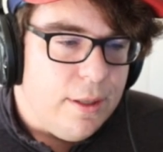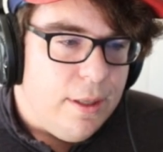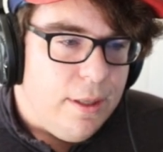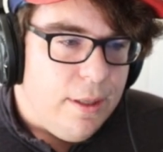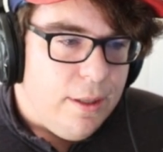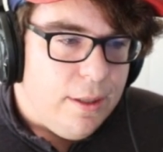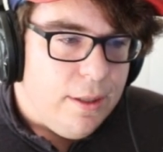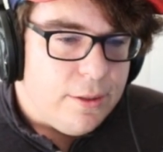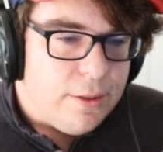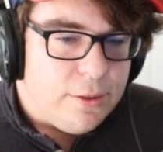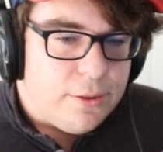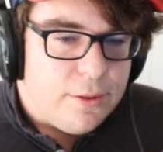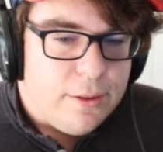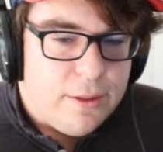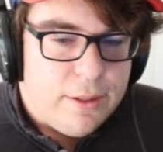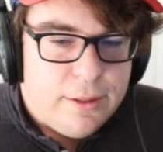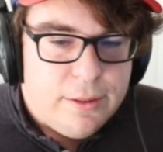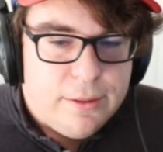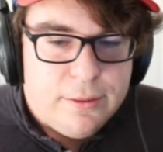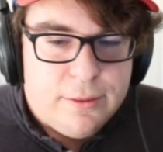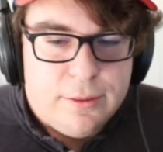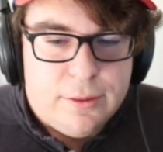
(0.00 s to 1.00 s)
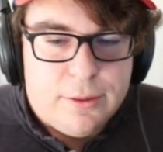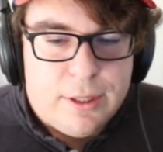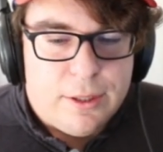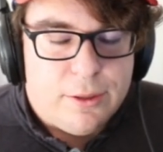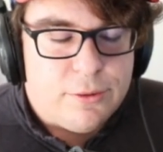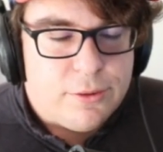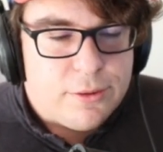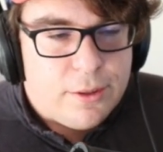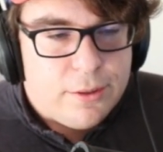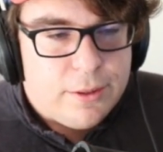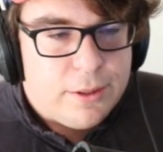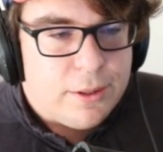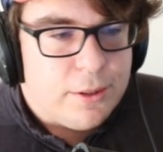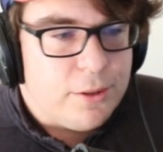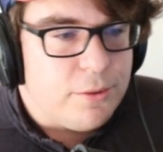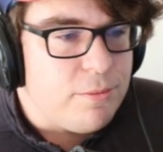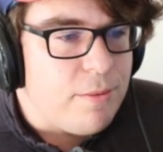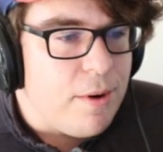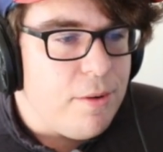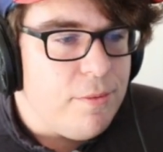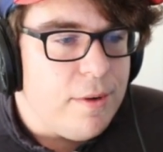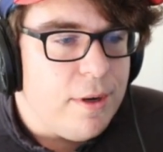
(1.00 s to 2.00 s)
started to
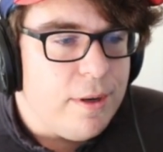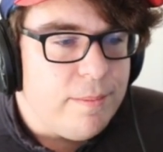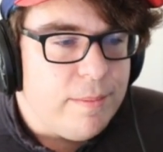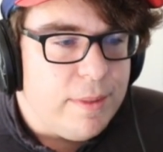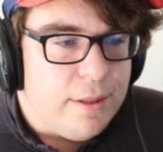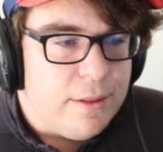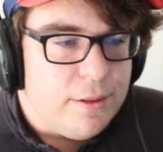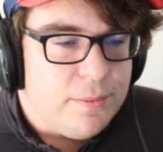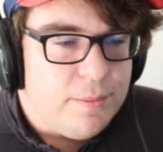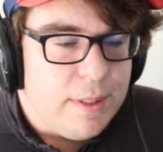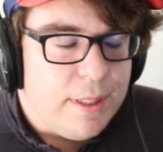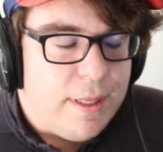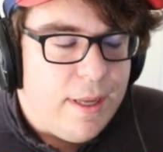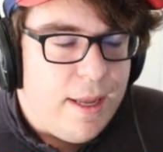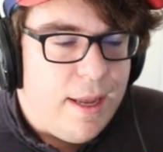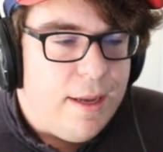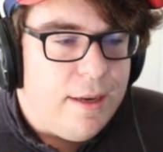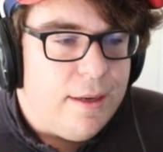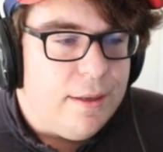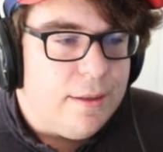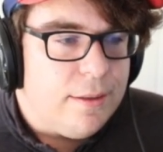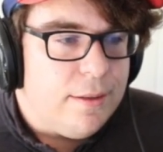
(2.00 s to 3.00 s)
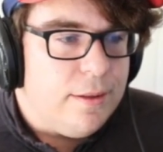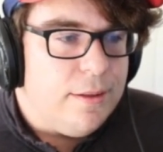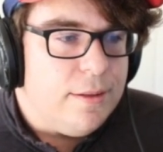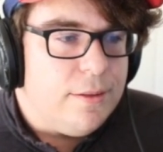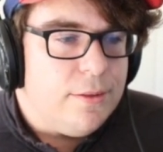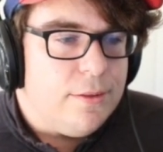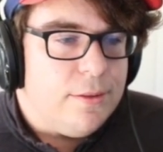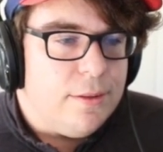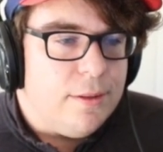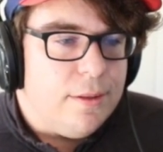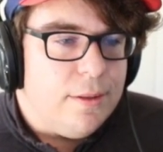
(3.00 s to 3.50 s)
grow on me, this mechanic, this